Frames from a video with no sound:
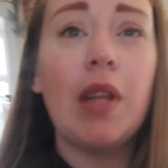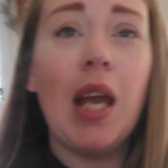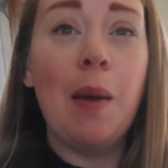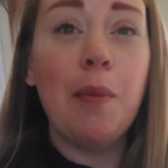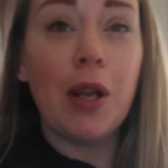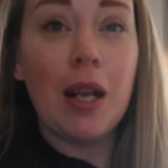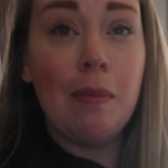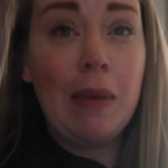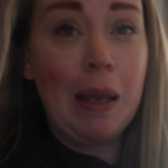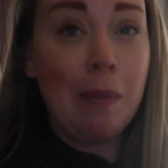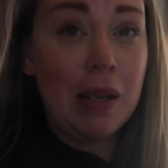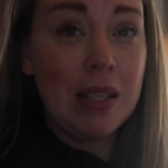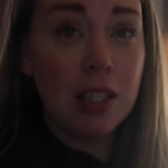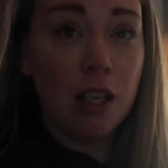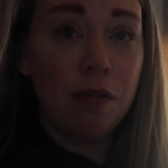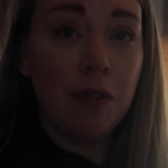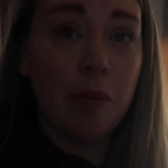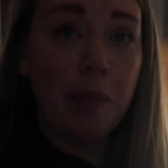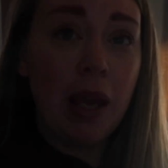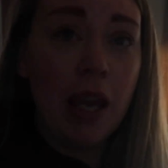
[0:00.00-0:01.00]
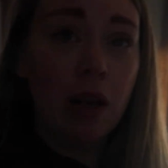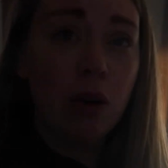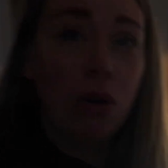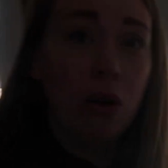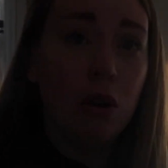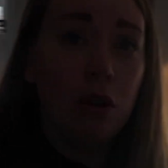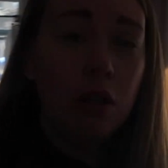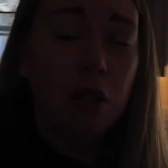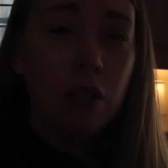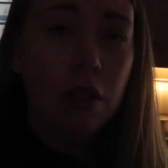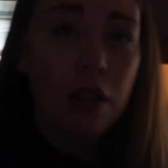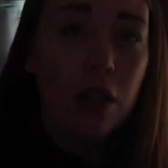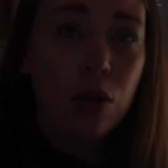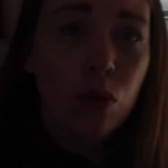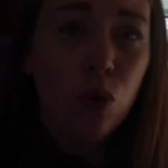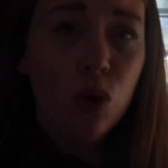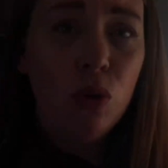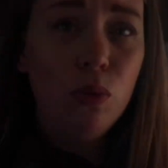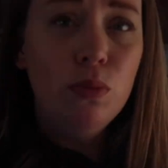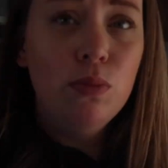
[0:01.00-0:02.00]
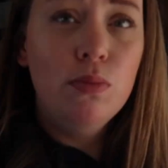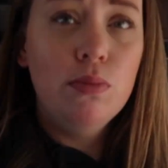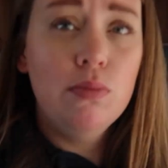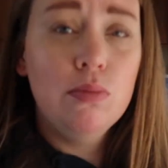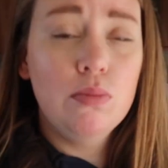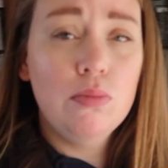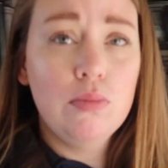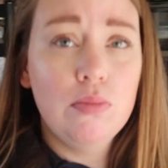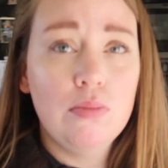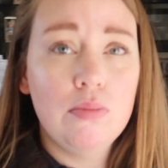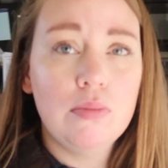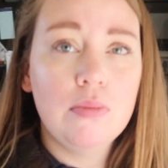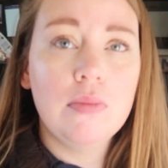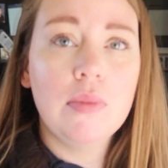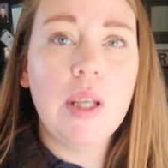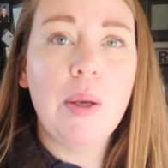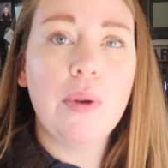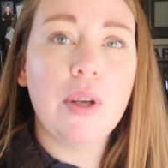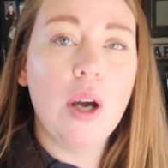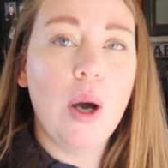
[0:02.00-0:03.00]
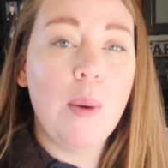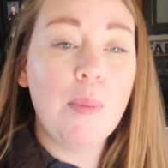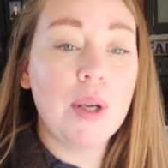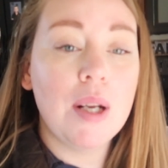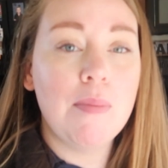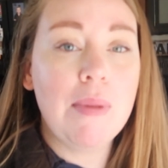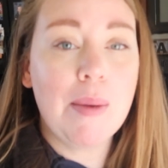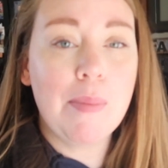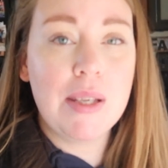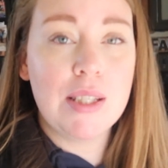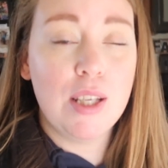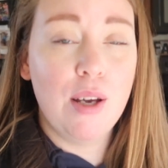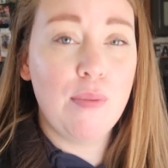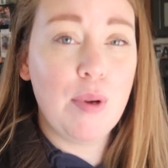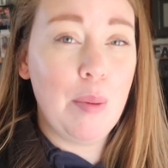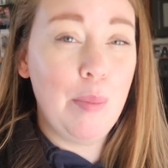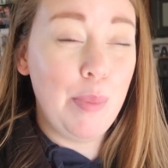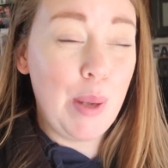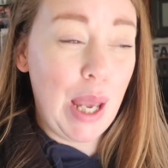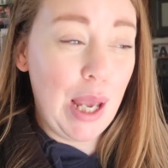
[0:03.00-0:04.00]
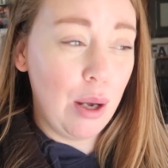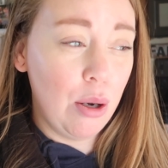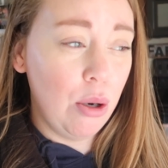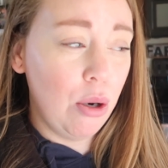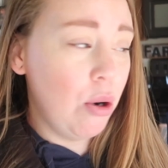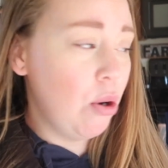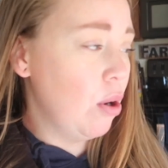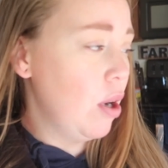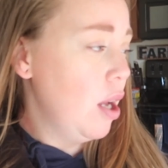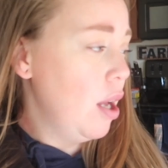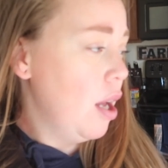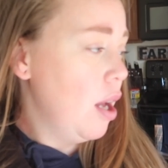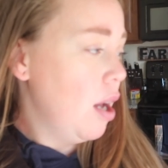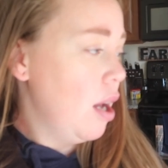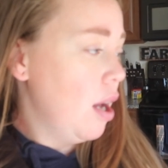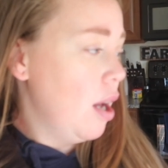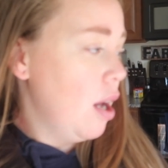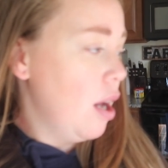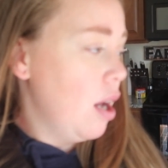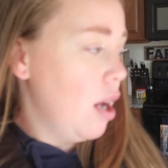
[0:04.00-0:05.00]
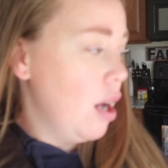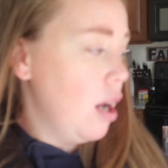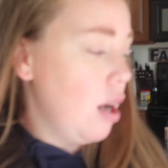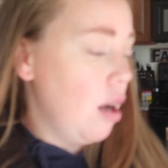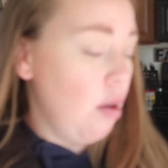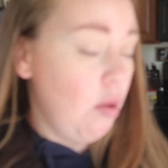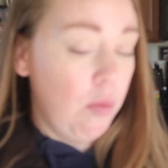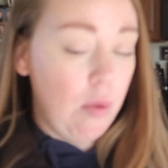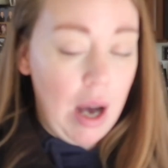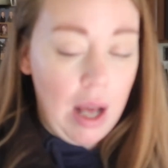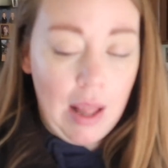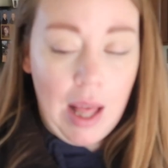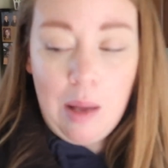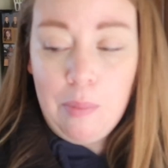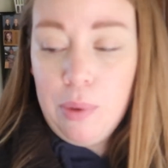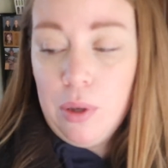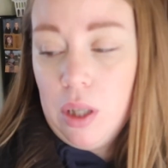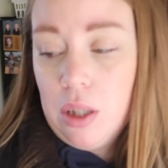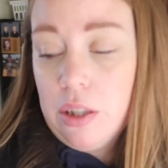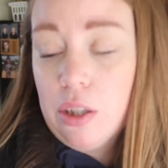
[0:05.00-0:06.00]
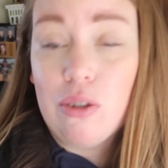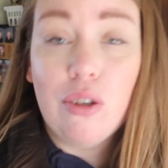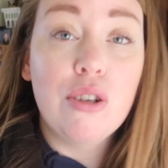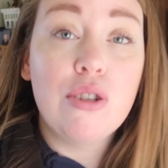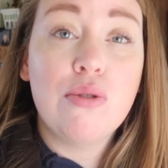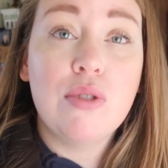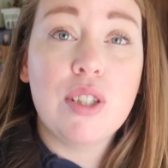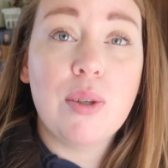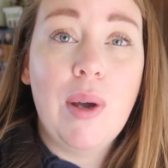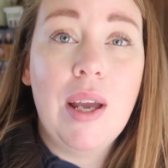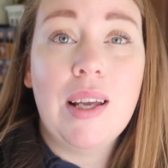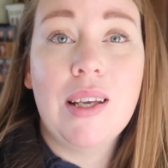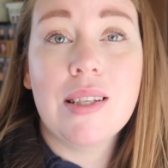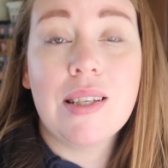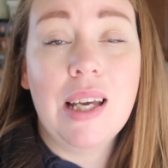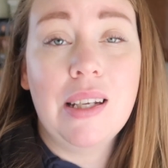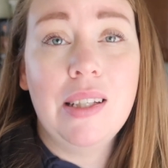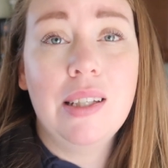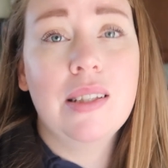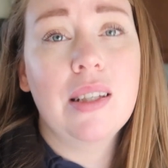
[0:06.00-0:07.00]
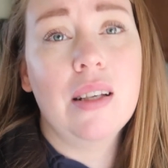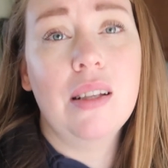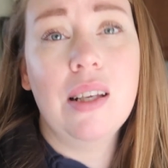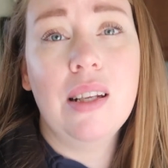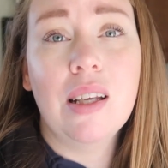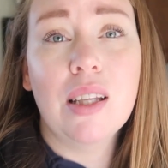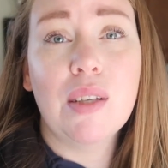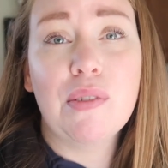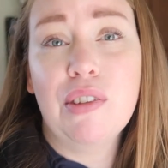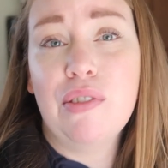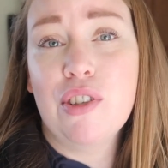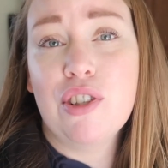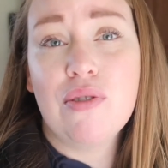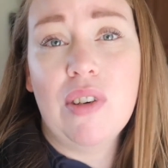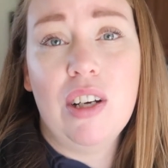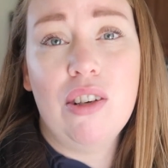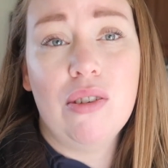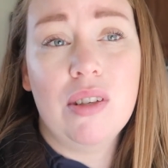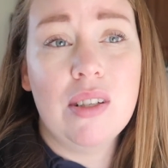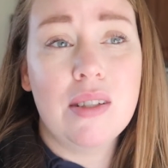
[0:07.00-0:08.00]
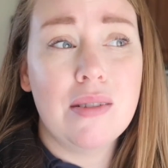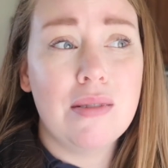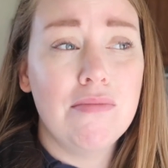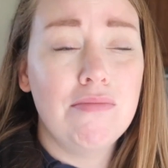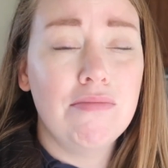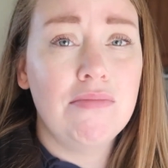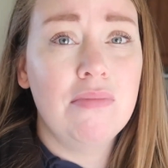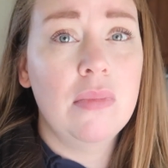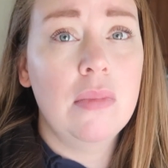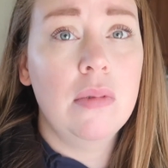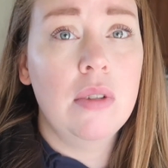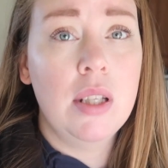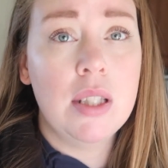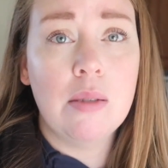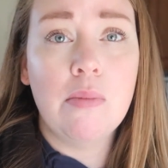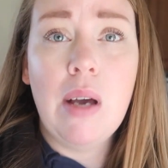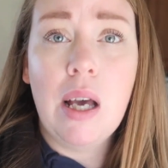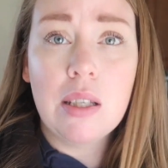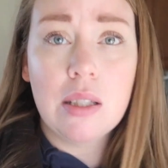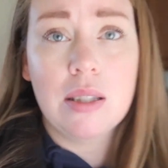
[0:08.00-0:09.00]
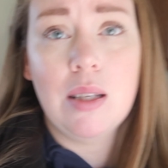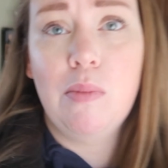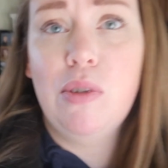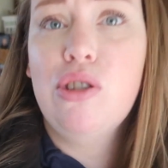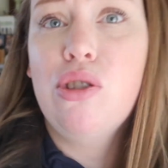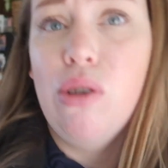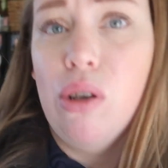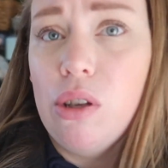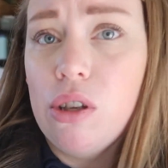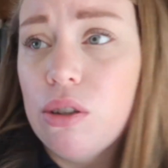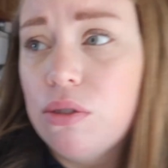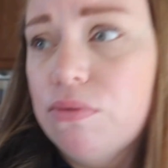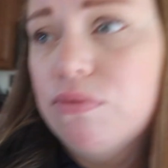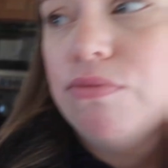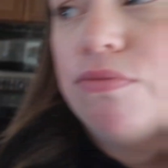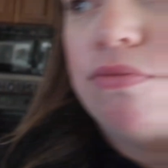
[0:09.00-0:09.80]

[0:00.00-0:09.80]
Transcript: I'm gonna make myself a bagel. There we go. I'm gonna make myself a bagel while I put the groceries away because I need to clean up the refrigerator because it's a mess. Let me show you.